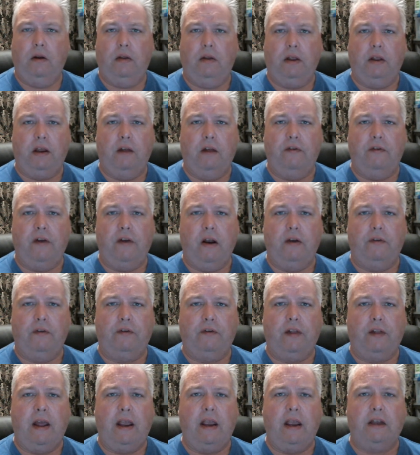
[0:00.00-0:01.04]
Confederate
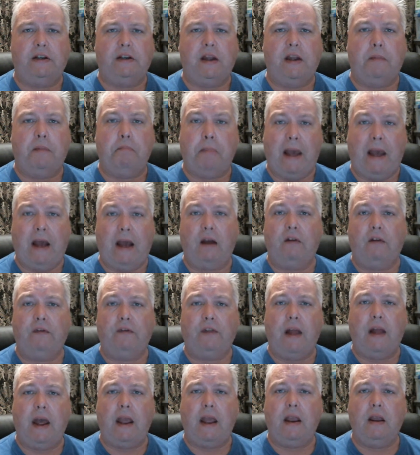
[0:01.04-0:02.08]
flag is a battle
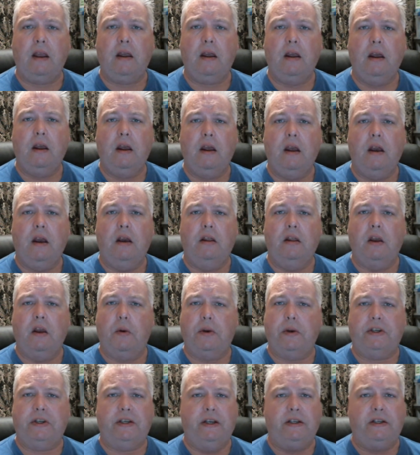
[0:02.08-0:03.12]
flag that
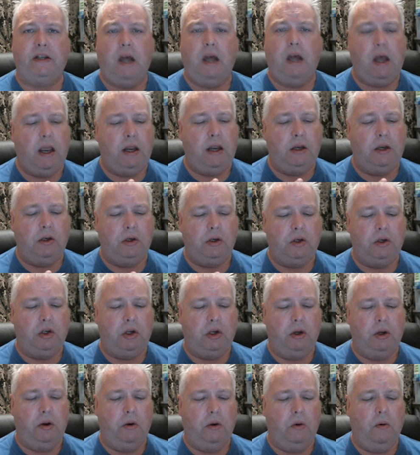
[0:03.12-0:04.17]
was designed
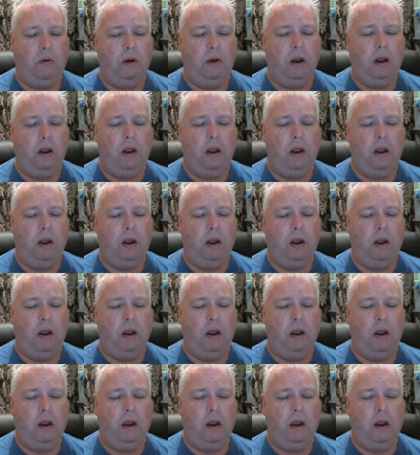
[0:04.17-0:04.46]
to